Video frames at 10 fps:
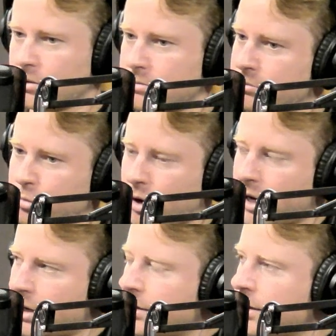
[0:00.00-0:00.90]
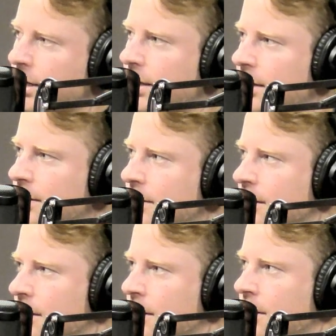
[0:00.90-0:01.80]
brand. And
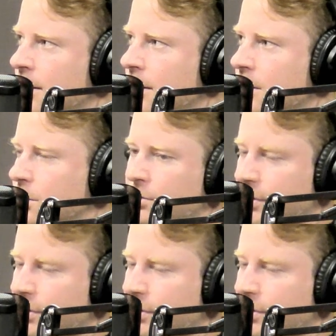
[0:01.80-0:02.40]
so we felt